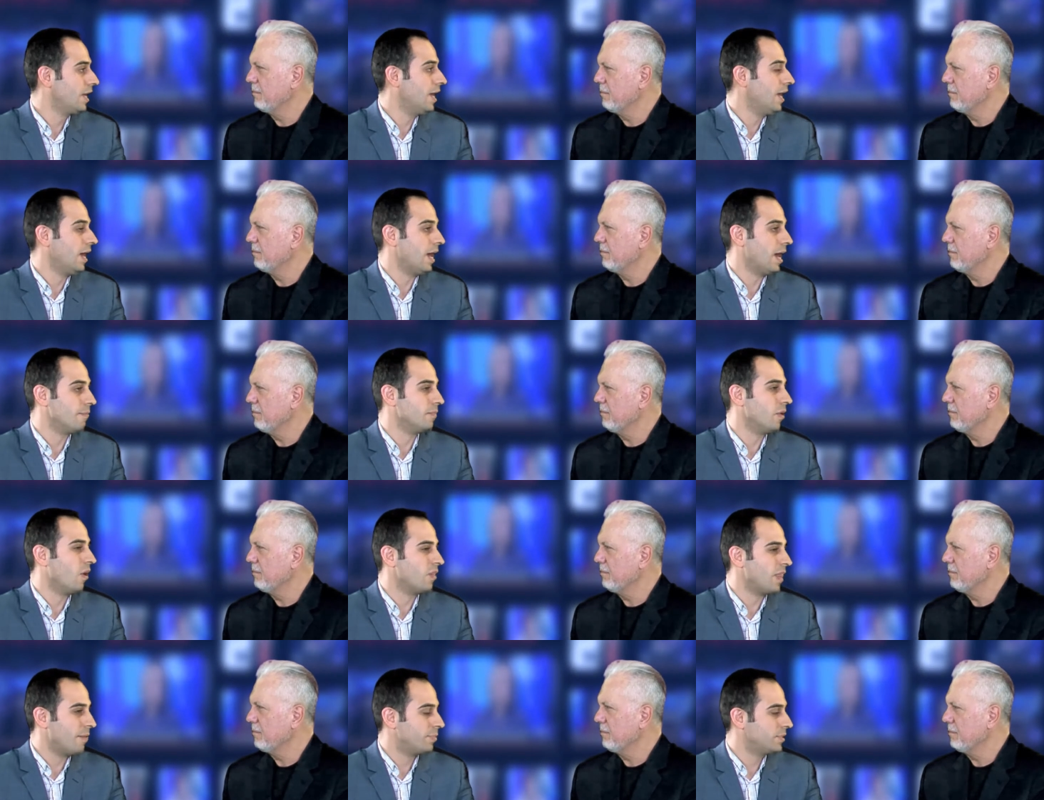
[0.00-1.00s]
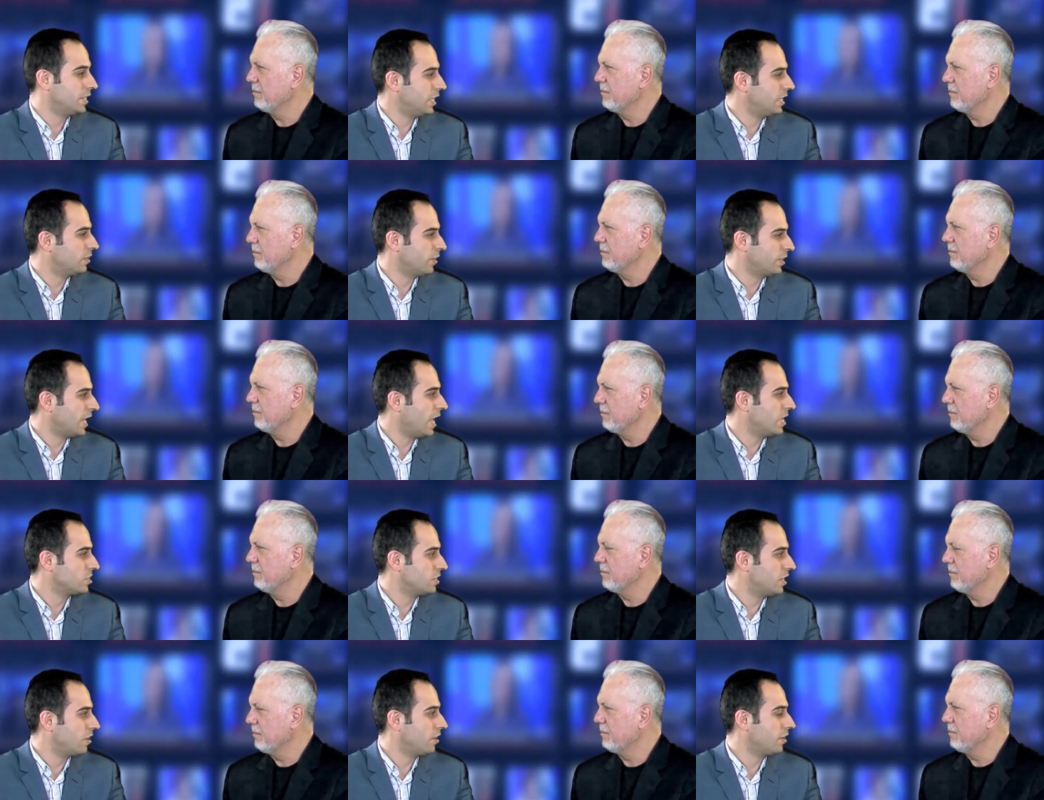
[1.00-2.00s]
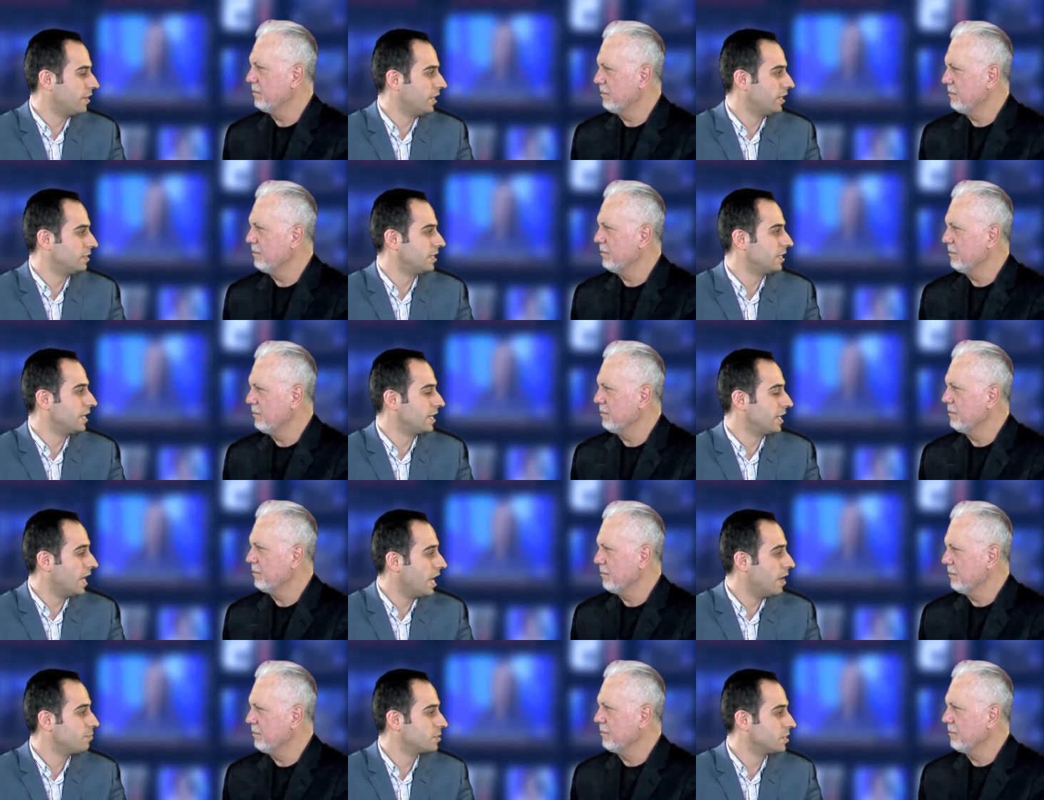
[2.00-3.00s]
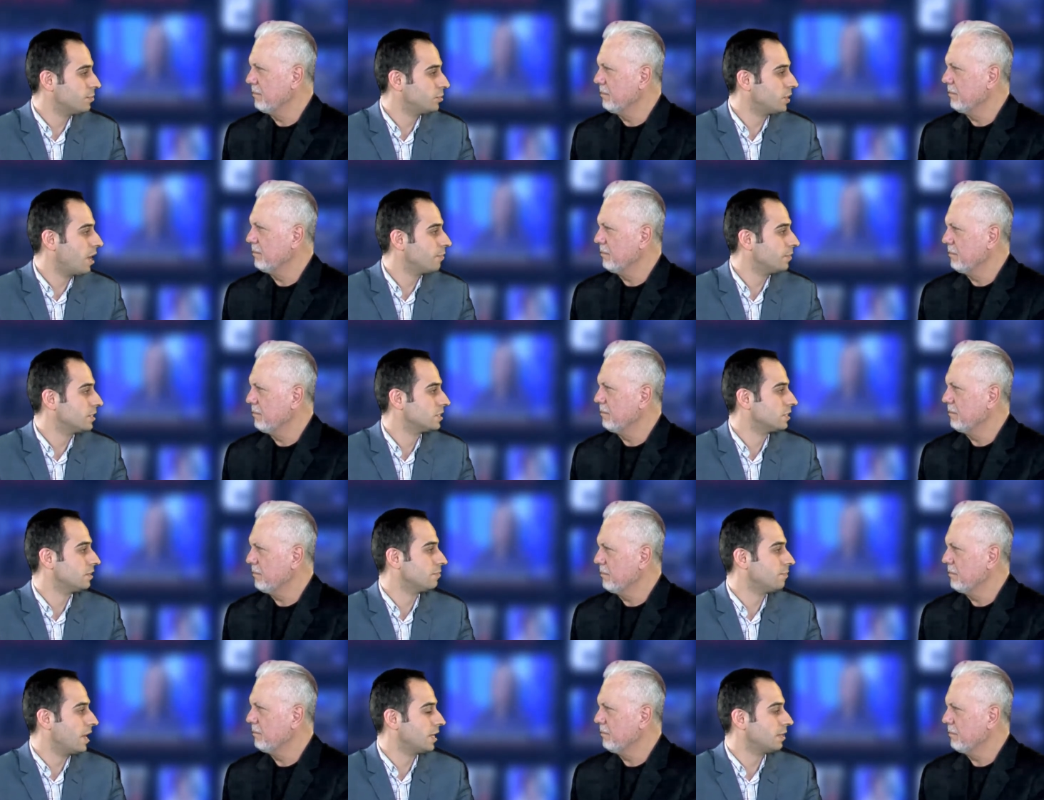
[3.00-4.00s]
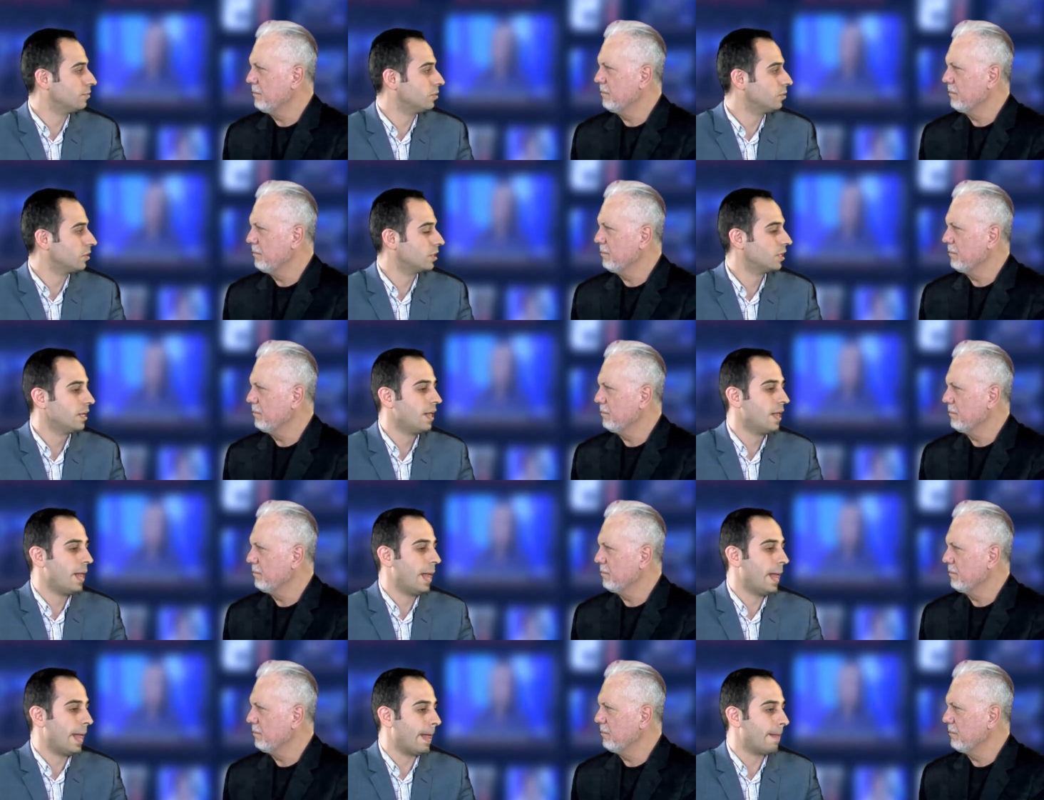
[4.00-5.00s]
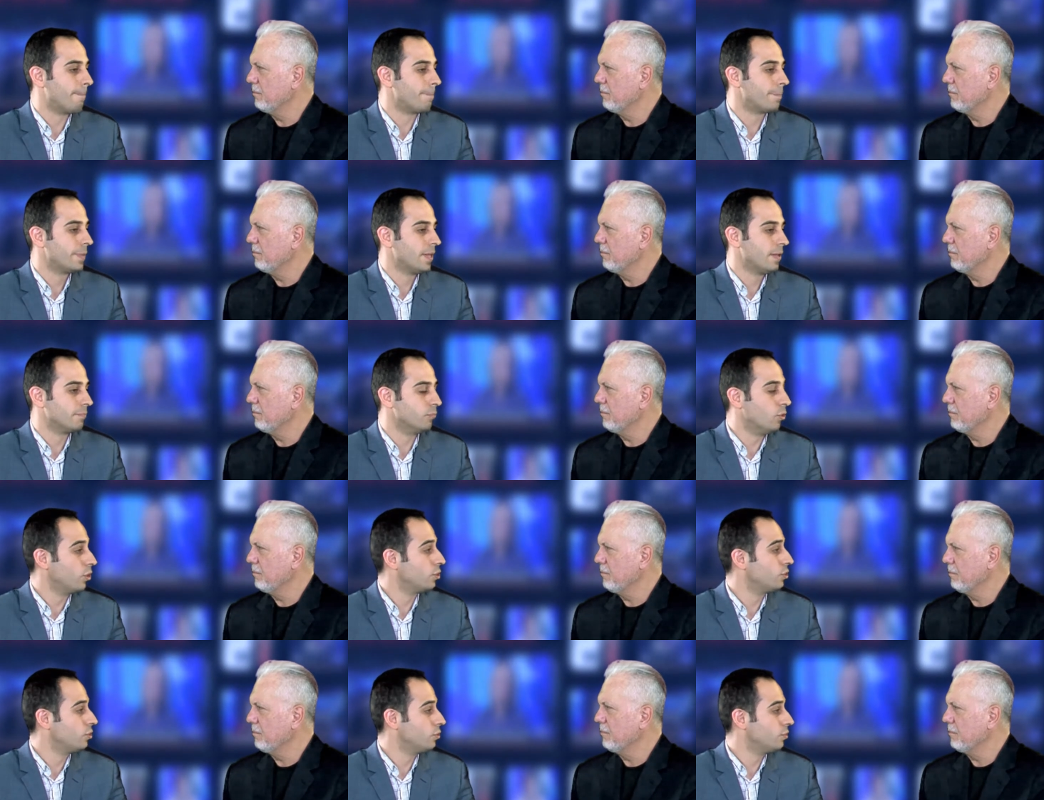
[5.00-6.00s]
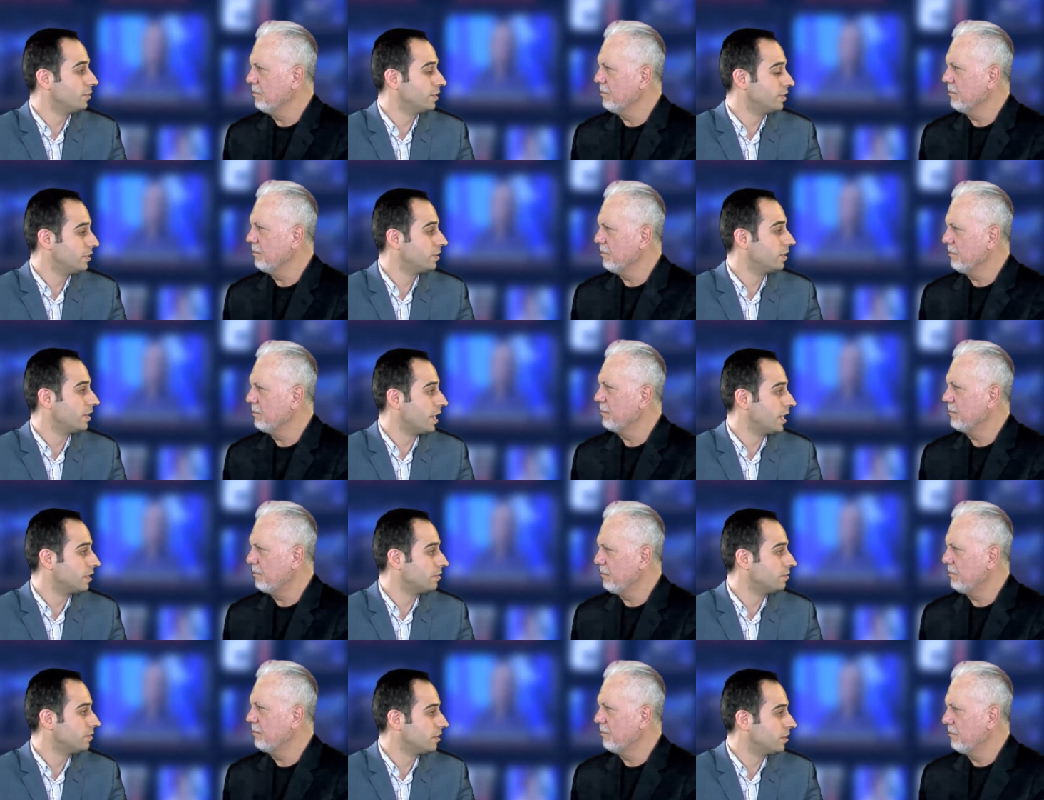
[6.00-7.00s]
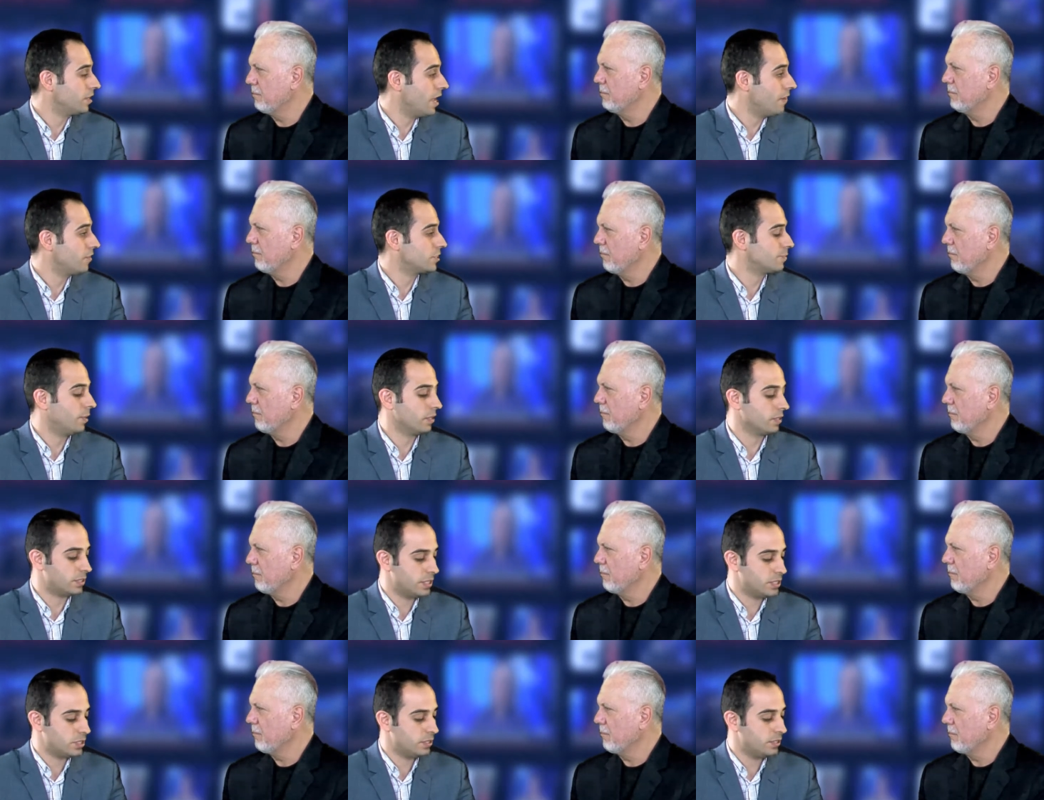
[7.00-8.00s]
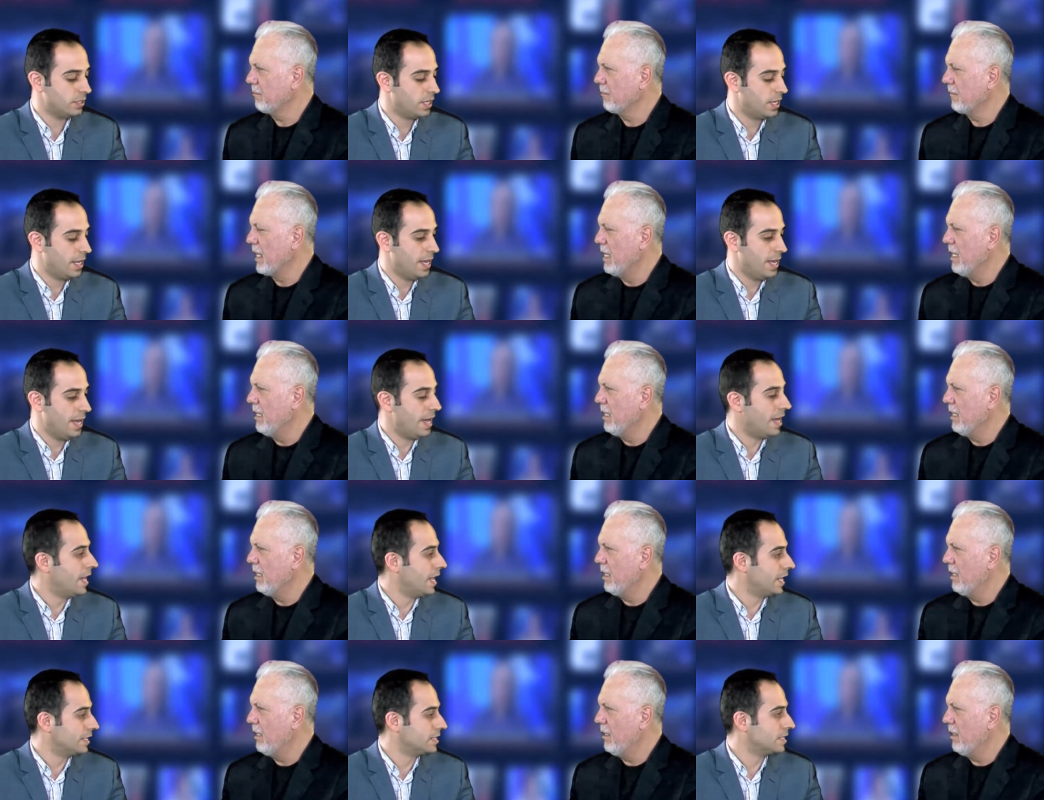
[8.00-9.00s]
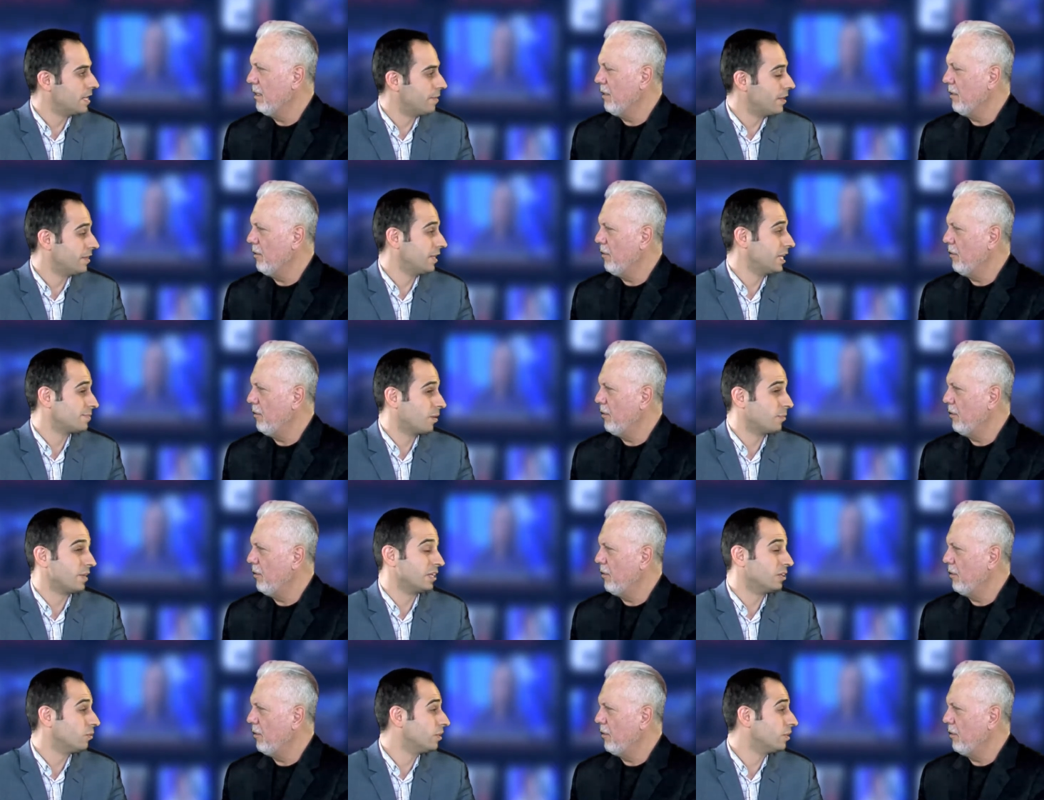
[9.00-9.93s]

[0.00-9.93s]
Speaker 1: Um, on that particular occasion, I don't think it did any harm to the Prime Minister. It made him look um, more human than the average politician. And um, I think that's probably a good